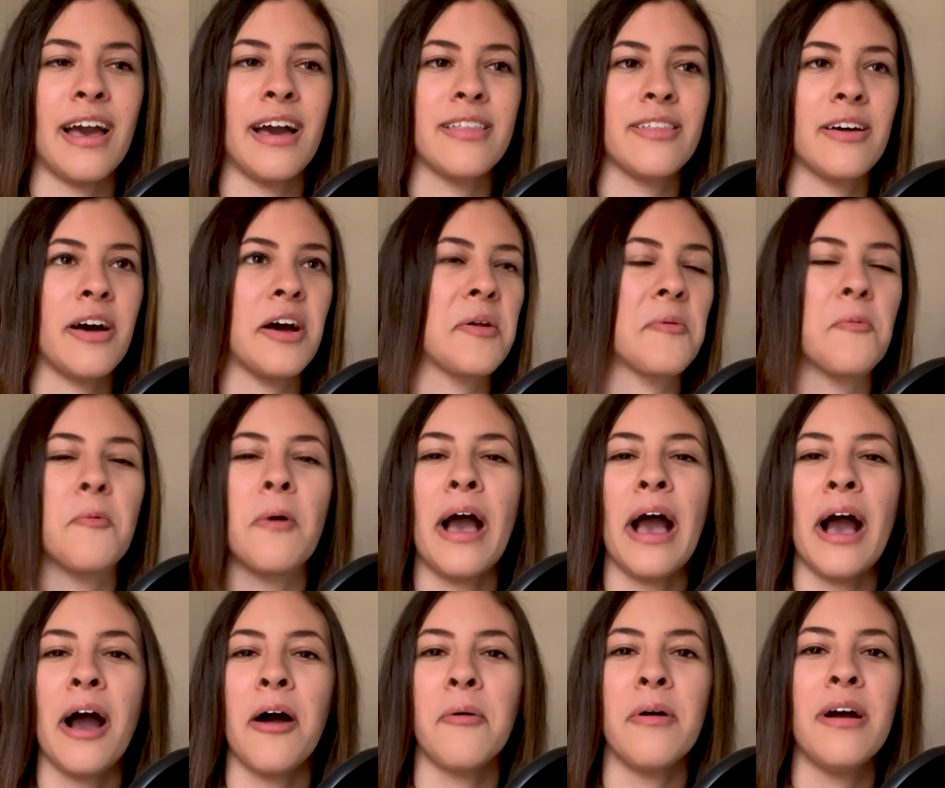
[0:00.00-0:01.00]
thought,
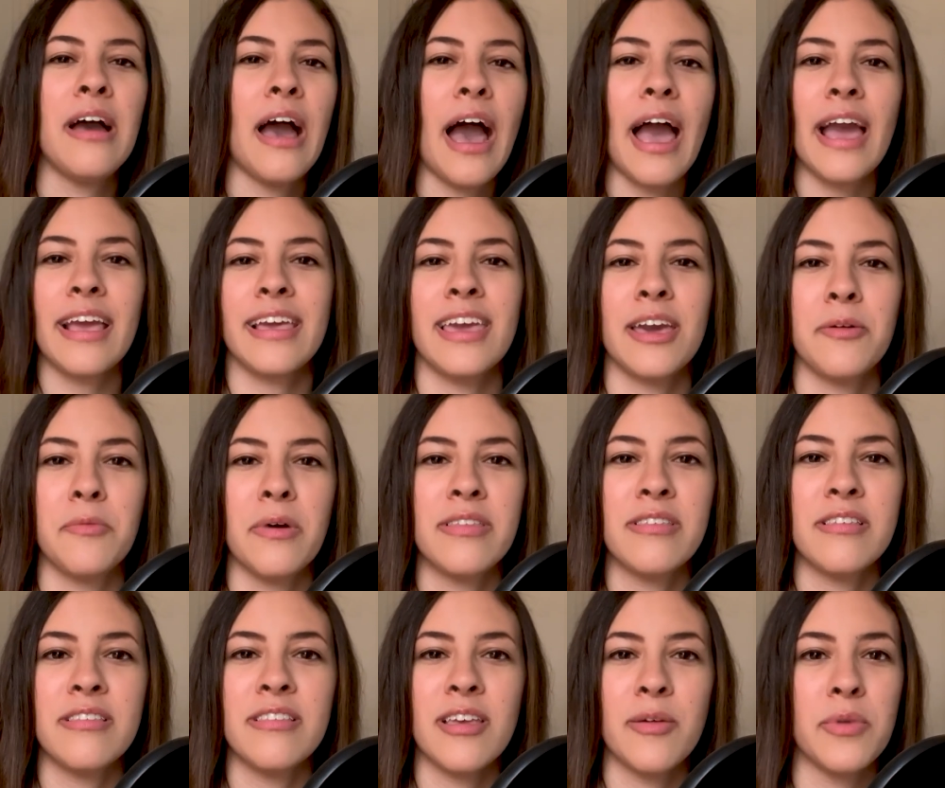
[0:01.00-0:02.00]
wow, I can't wait
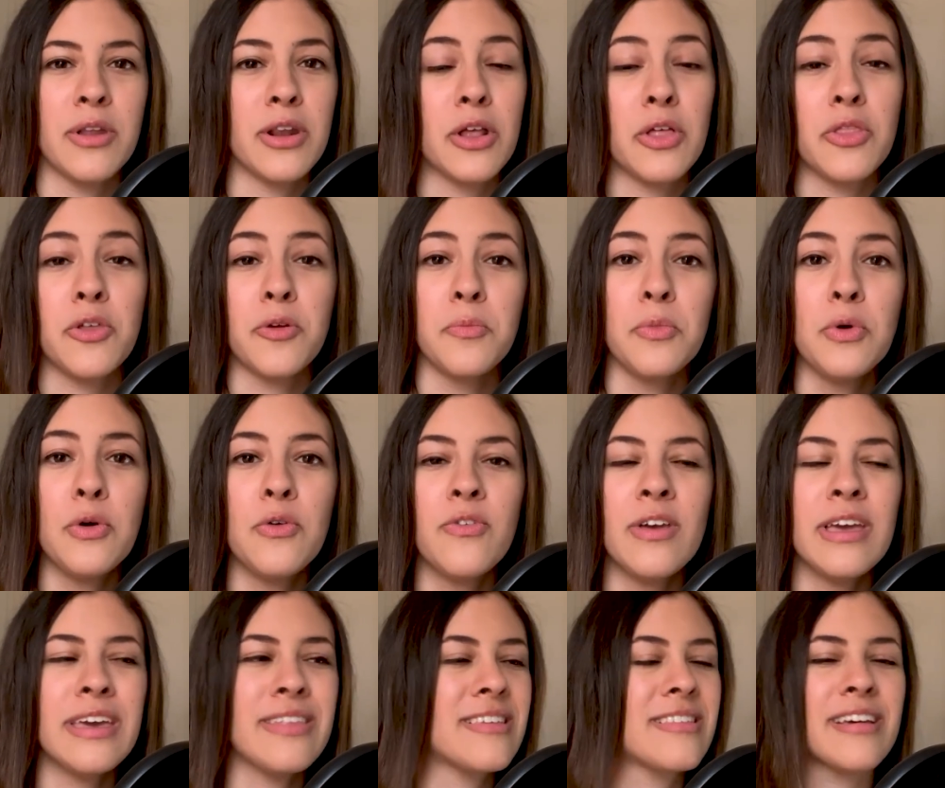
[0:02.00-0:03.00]
to see him in another
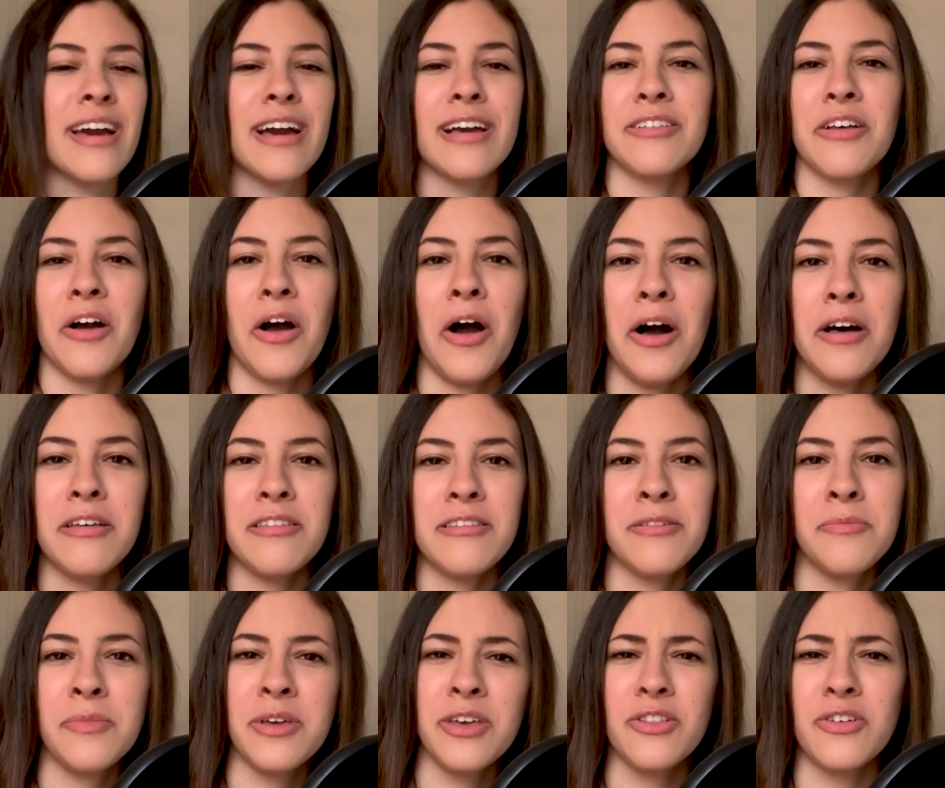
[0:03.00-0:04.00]
movie. This guy's
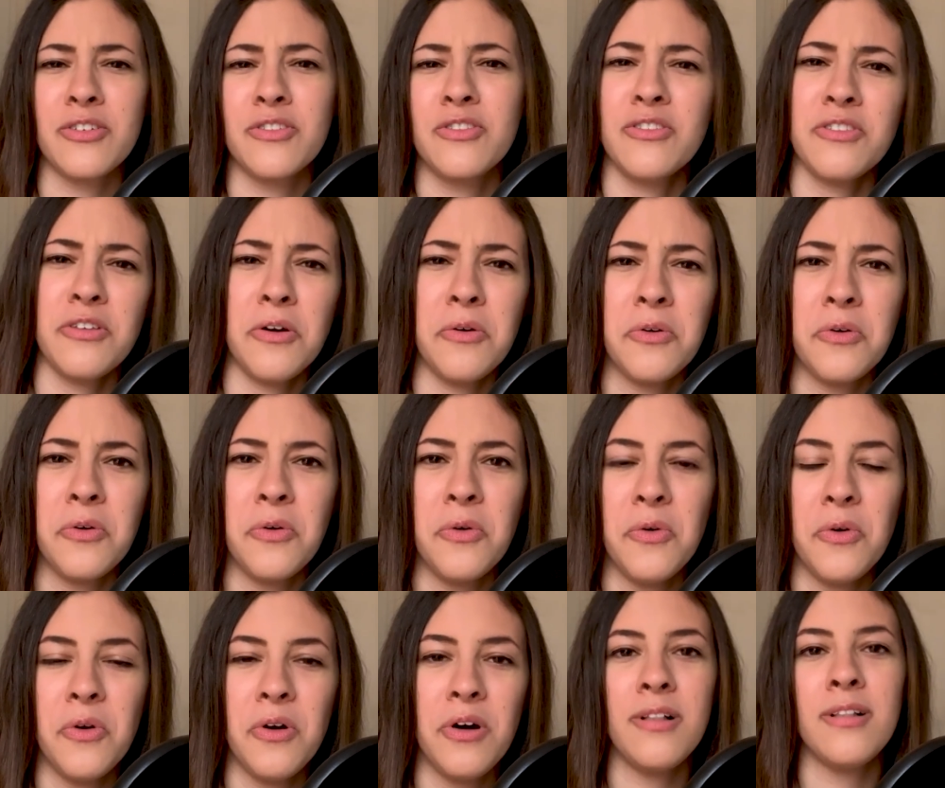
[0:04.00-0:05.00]
awesome. He looks so
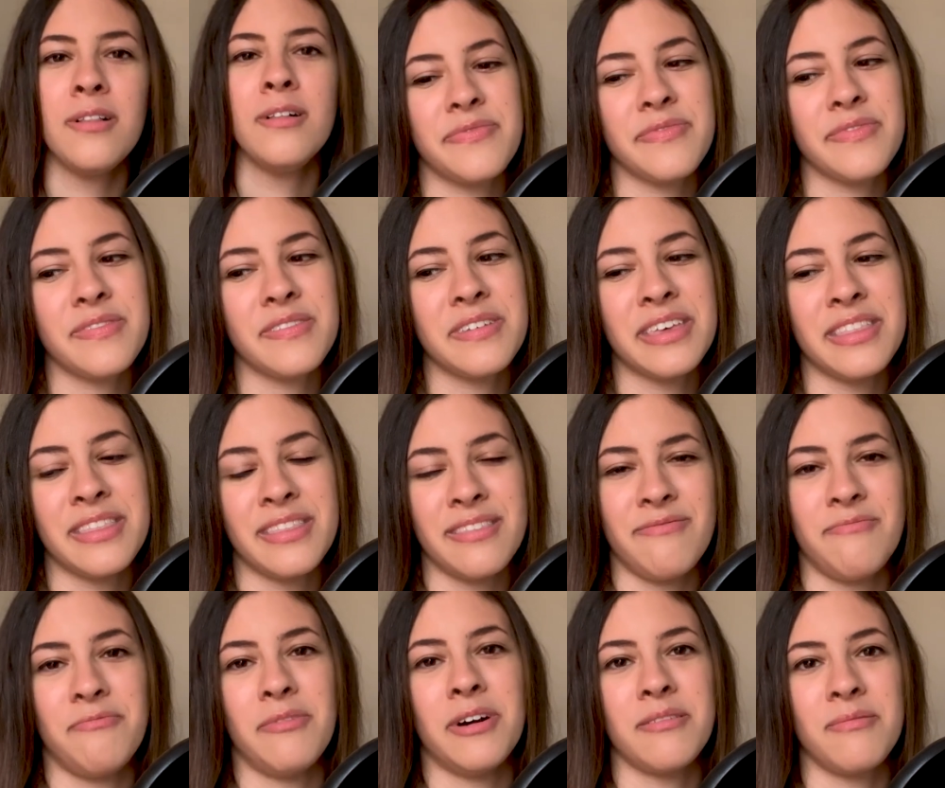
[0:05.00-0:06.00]
cool. And,
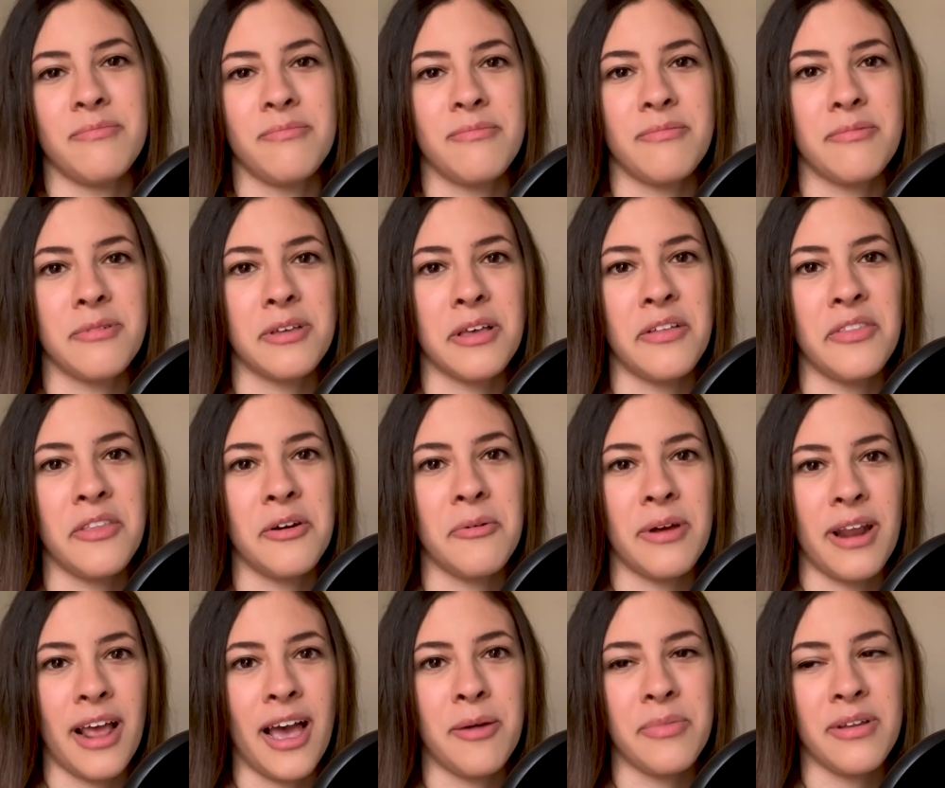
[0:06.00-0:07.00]
well, we all know what
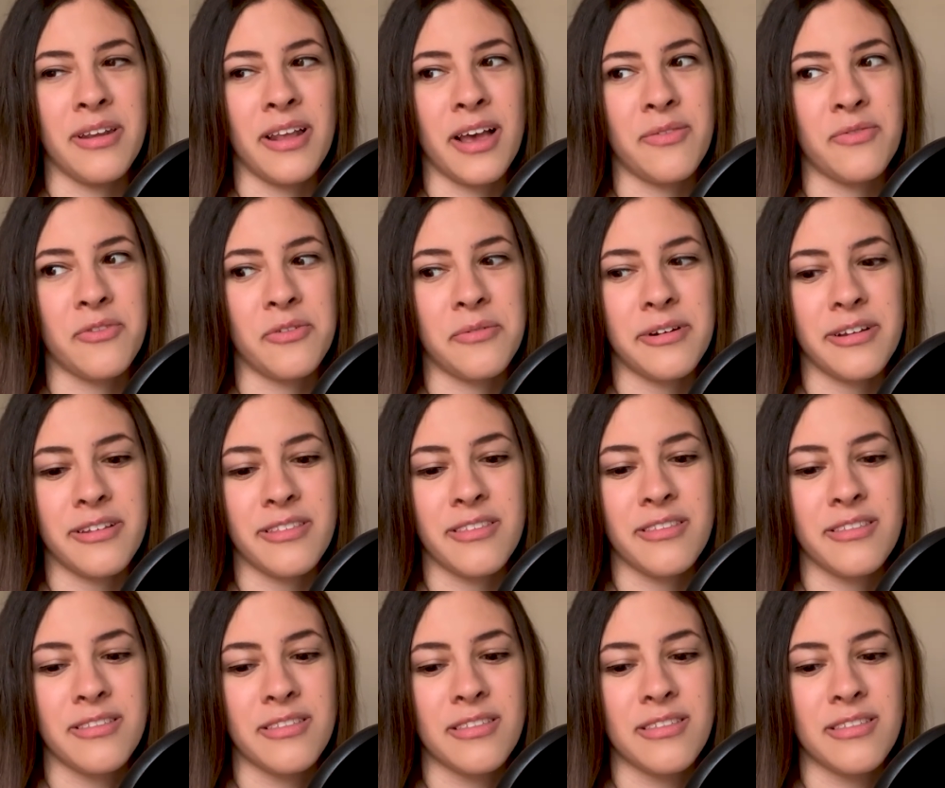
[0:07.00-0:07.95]
happened afterwards.